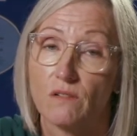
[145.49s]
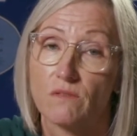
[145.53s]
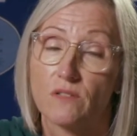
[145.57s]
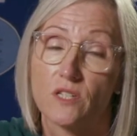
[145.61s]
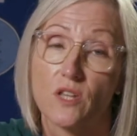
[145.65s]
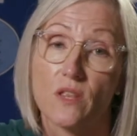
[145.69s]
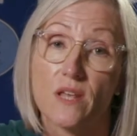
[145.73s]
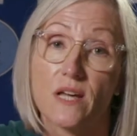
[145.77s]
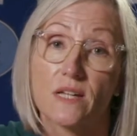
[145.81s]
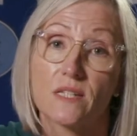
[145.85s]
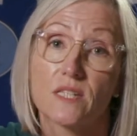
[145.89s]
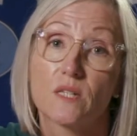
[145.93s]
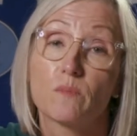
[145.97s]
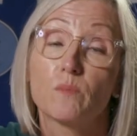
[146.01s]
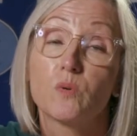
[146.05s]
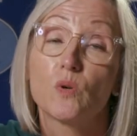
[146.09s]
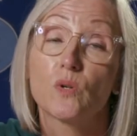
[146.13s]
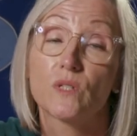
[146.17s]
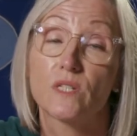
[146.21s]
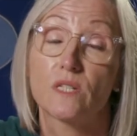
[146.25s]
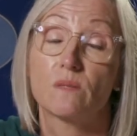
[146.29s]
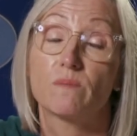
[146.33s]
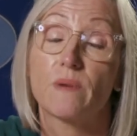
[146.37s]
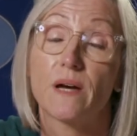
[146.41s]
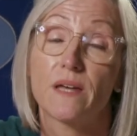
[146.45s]
So that's
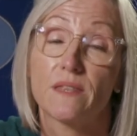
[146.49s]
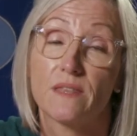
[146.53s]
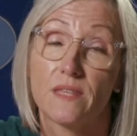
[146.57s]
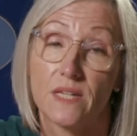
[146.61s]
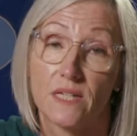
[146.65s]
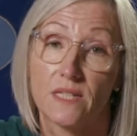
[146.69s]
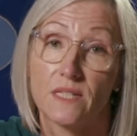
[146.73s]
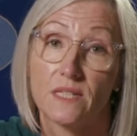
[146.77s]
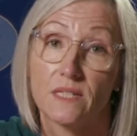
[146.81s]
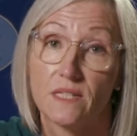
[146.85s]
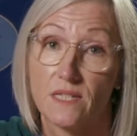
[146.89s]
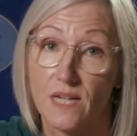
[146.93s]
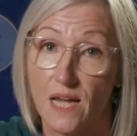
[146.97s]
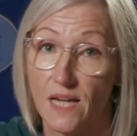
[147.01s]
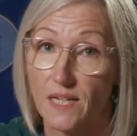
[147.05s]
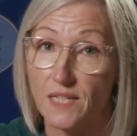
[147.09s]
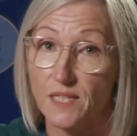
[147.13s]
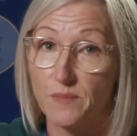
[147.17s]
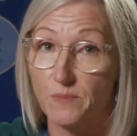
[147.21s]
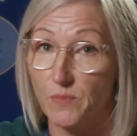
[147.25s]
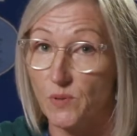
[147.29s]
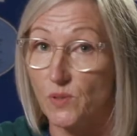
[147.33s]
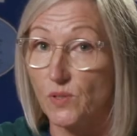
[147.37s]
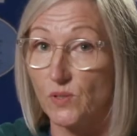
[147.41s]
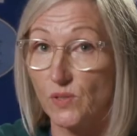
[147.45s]
supported by this
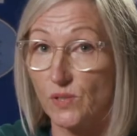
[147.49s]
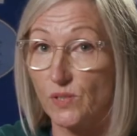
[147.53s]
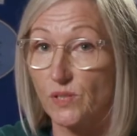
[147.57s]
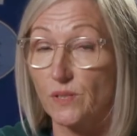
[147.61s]
textbook.